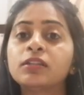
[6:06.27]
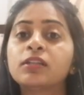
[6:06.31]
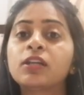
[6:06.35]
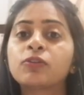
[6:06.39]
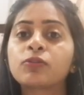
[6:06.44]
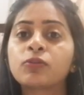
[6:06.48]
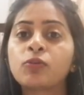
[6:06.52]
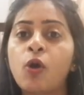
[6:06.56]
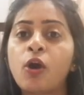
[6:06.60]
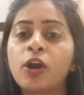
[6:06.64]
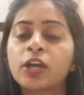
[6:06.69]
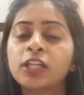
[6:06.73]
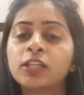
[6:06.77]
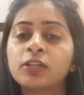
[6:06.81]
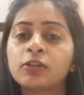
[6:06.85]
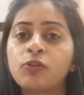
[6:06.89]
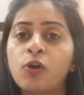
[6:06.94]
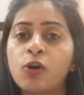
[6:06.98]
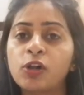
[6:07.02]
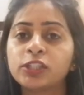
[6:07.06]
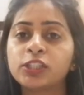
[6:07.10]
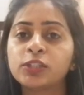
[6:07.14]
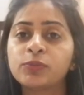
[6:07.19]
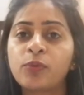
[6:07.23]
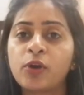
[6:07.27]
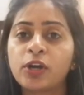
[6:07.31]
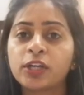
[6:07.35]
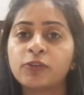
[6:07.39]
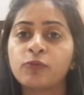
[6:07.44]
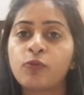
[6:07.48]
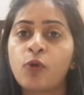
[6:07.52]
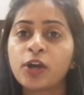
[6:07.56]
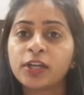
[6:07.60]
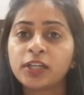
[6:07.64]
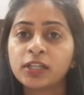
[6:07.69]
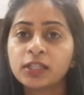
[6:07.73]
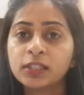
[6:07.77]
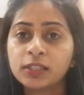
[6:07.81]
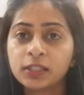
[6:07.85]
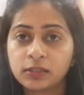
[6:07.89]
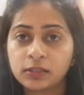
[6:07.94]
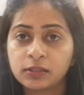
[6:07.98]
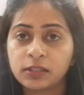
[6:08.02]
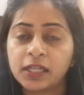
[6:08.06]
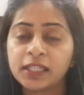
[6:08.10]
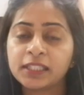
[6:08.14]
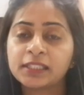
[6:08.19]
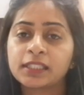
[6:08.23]
now Golgi body, what
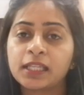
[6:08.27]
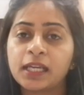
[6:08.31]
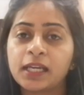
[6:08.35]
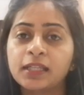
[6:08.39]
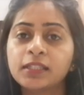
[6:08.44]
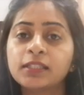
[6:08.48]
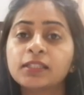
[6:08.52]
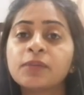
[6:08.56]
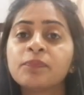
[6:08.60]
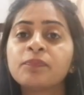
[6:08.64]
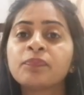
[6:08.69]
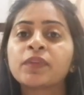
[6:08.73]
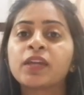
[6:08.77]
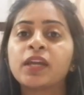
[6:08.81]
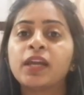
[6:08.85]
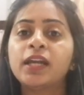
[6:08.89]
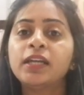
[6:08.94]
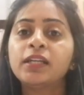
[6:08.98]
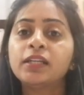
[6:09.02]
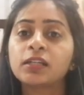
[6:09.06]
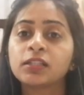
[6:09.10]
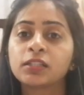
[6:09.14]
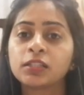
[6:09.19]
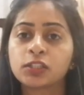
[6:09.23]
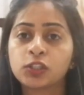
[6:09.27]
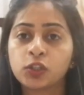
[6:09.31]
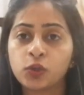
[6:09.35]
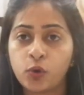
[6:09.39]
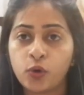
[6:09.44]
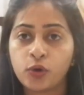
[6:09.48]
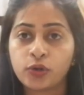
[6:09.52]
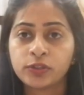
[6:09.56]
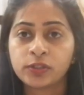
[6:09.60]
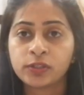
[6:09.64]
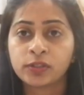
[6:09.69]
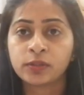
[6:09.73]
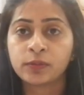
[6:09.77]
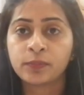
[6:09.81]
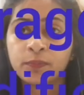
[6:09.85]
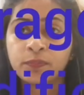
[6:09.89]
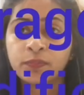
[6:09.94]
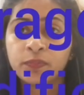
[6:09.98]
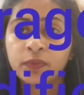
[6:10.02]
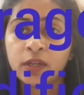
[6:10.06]
it does is it stores